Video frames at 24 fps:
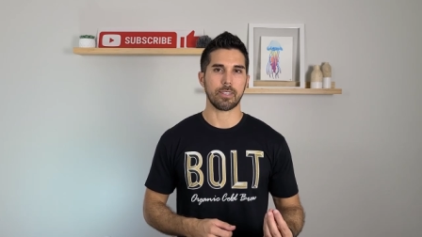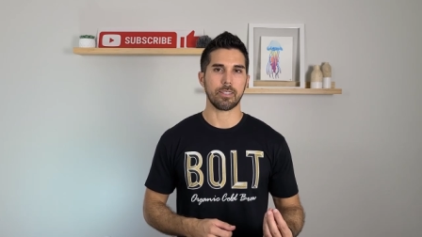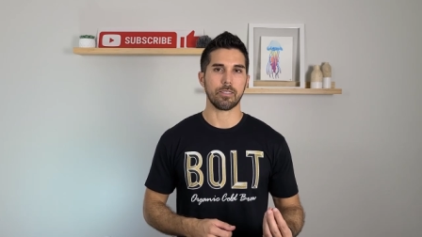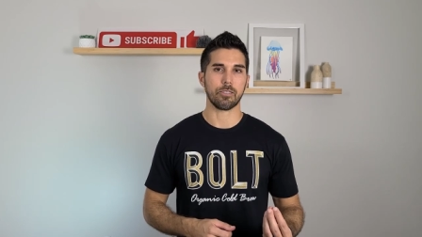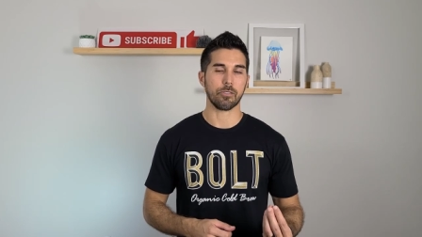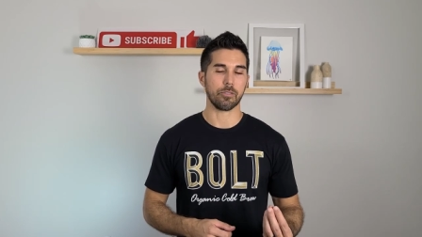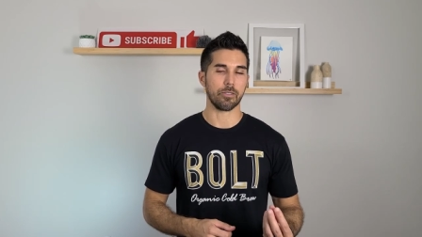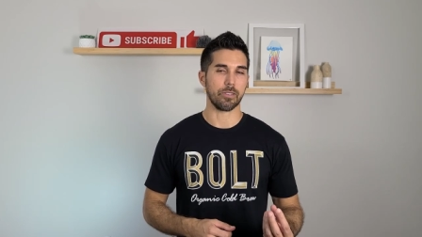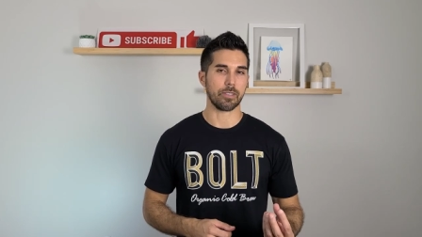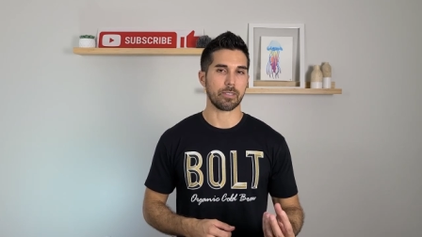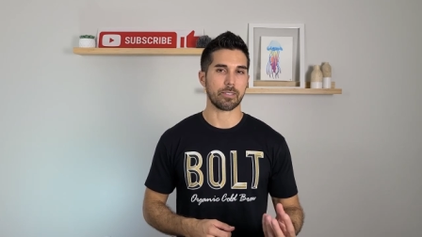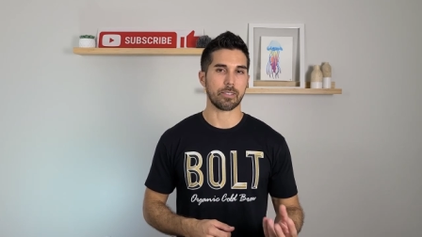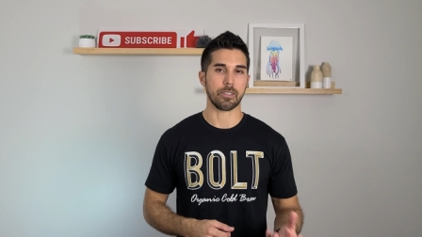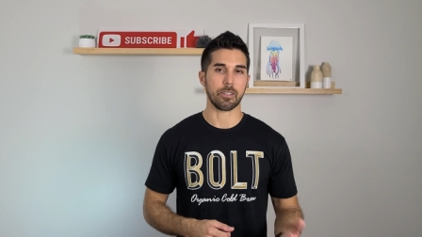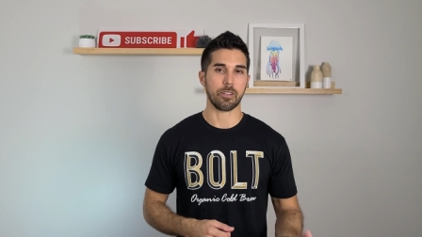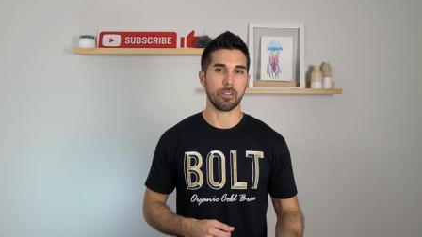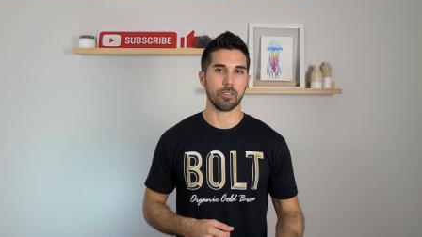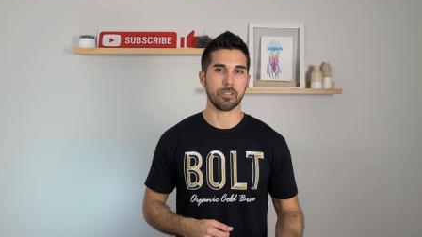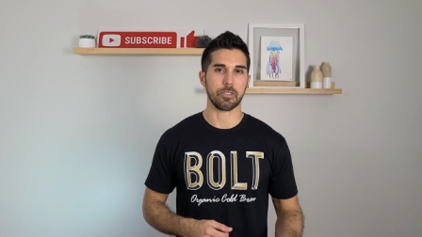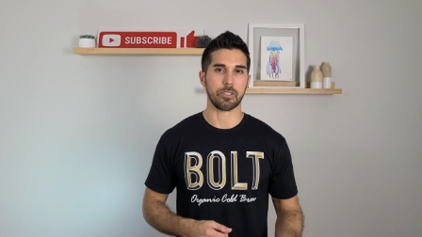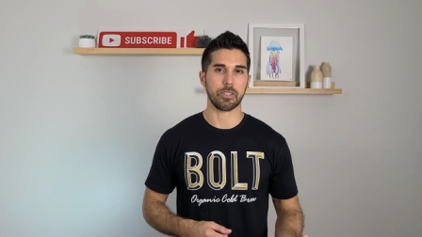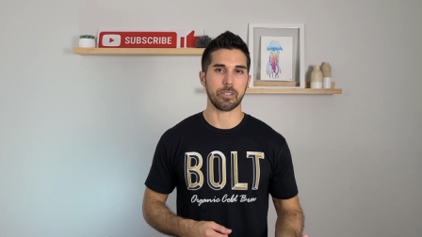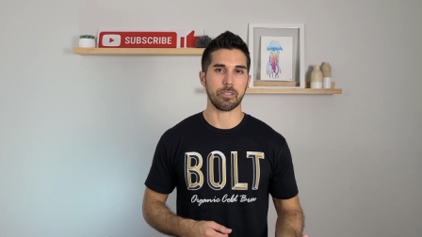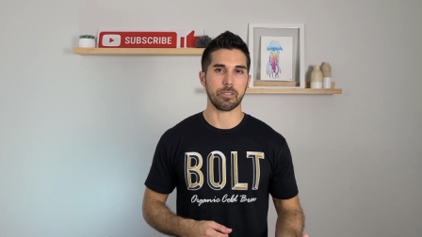either the
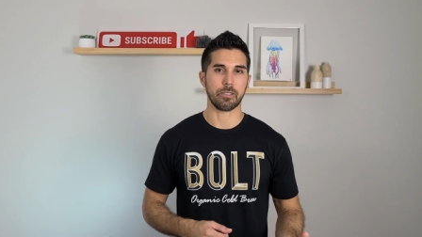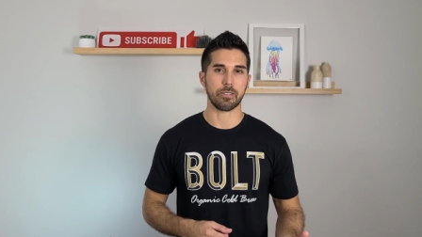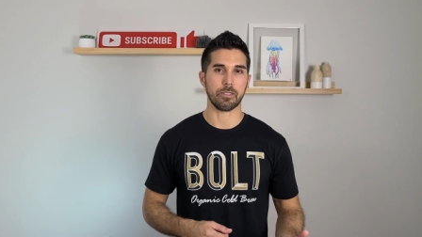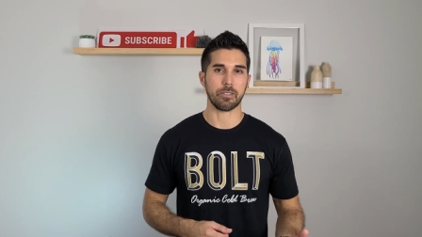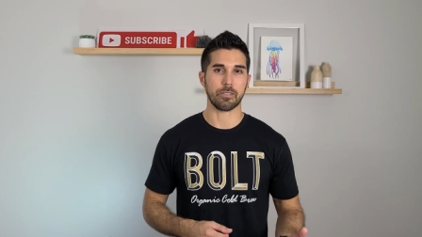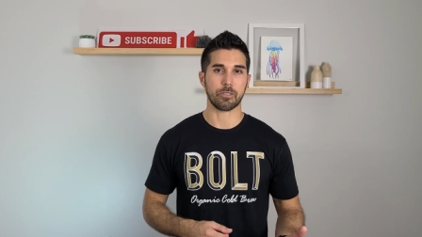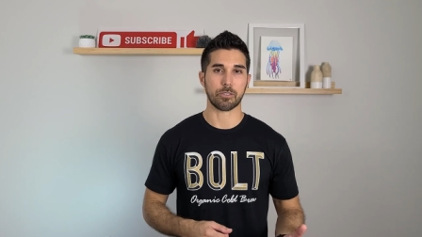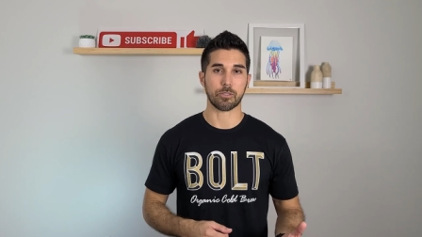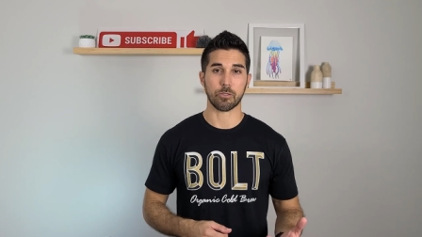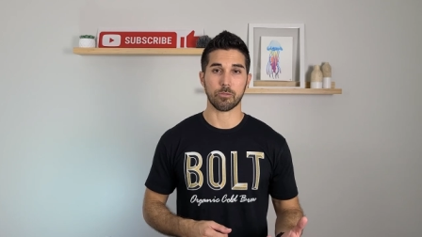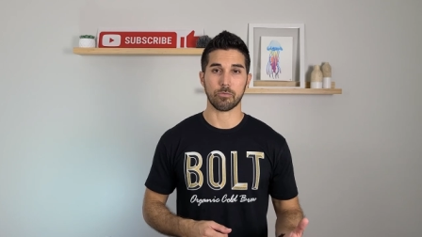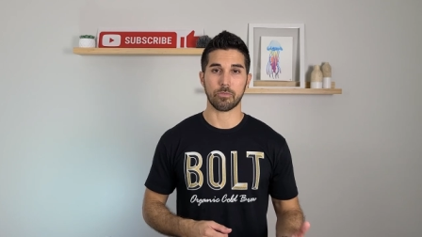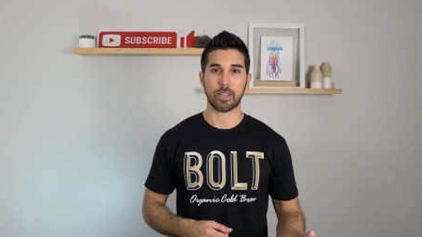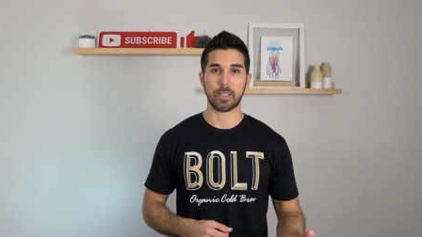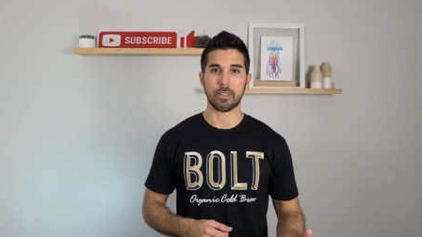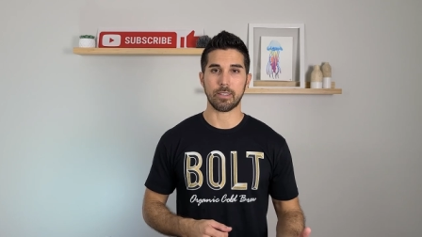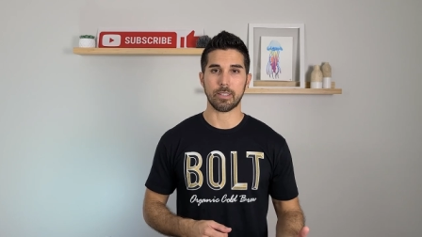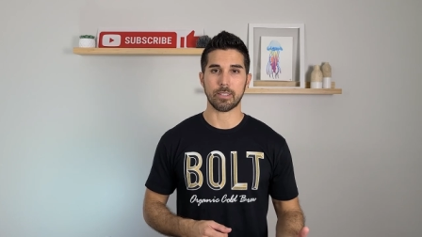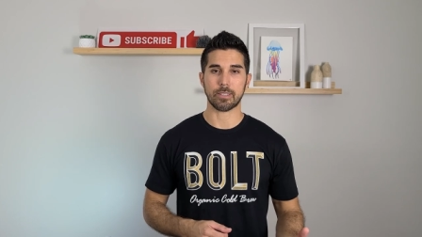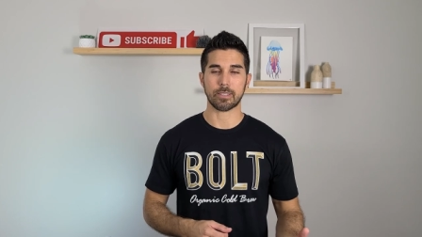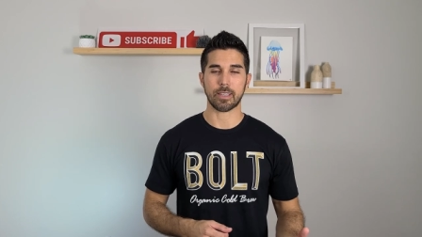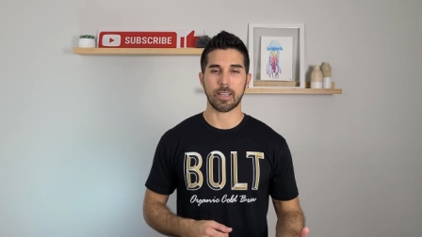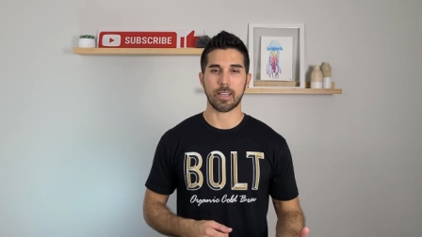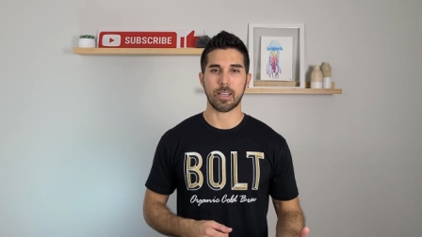Synology
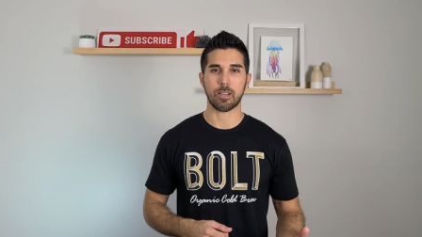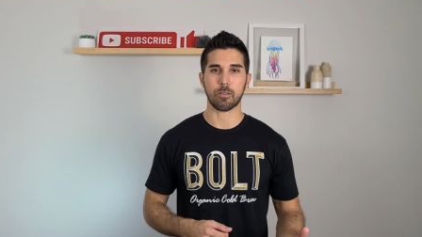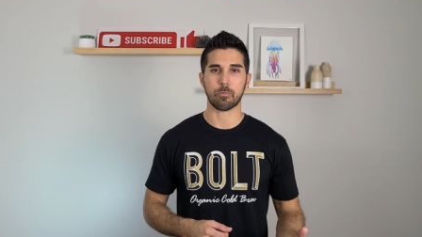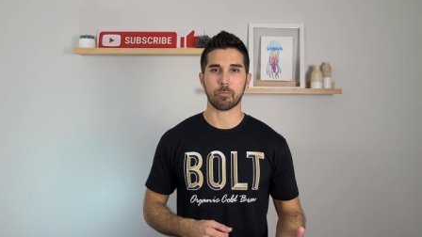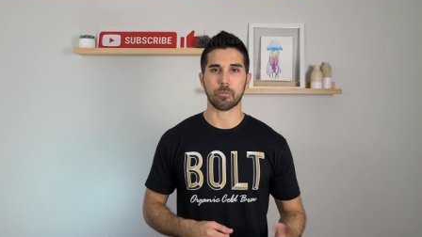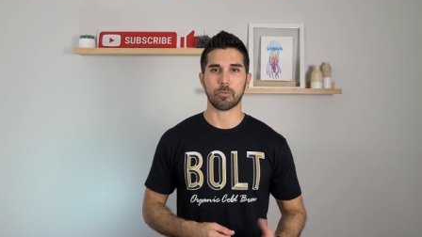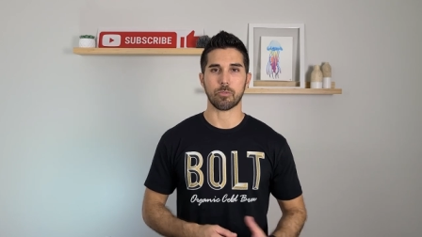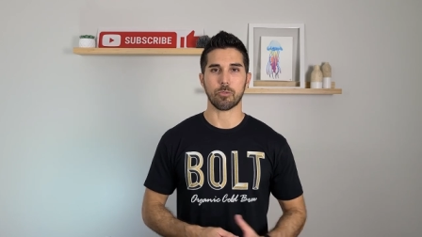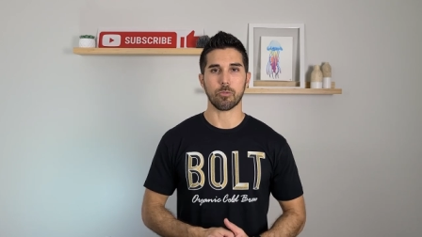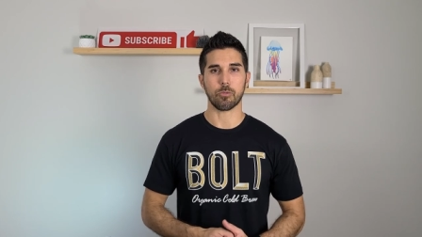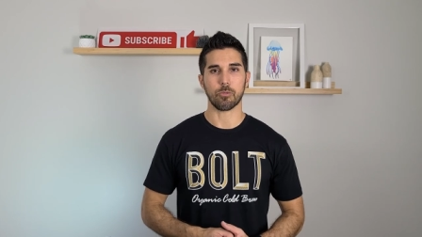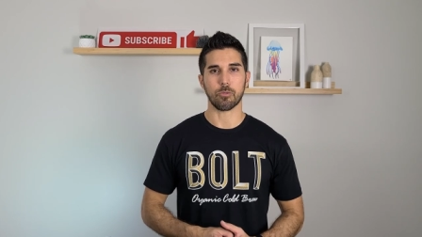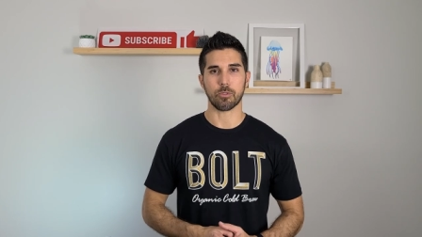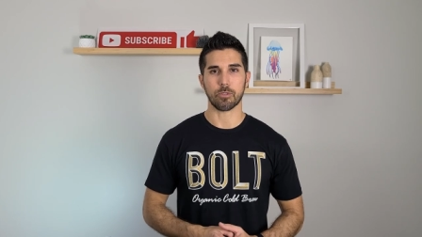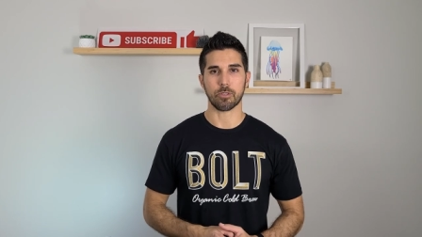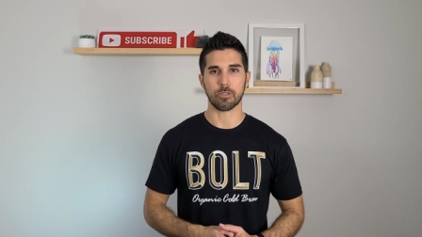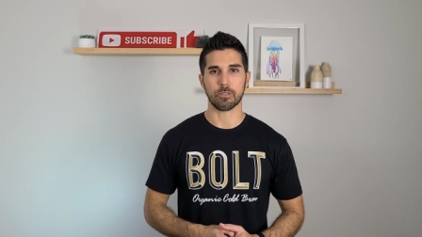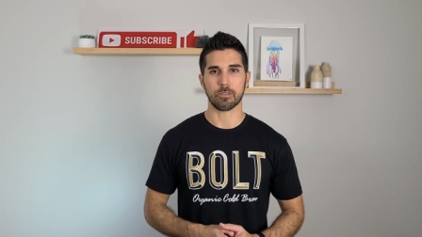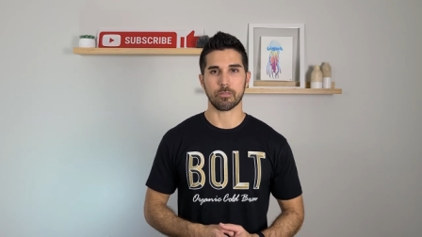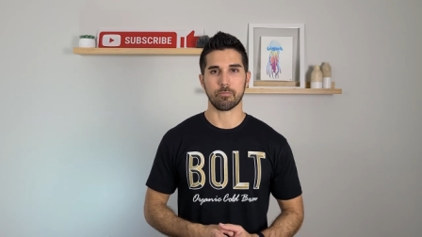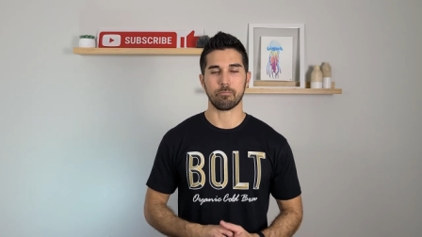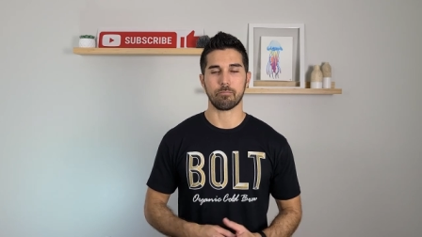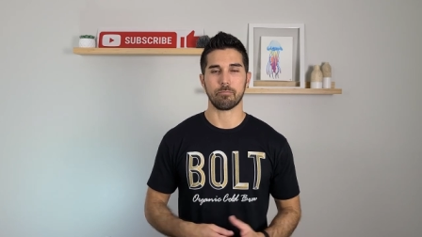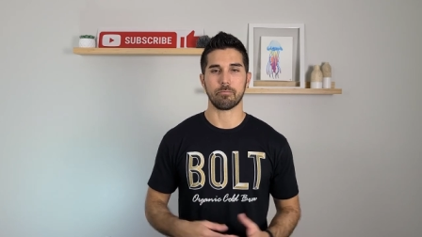surveillance app
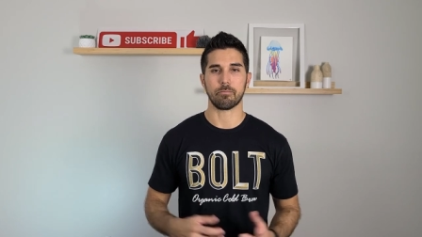or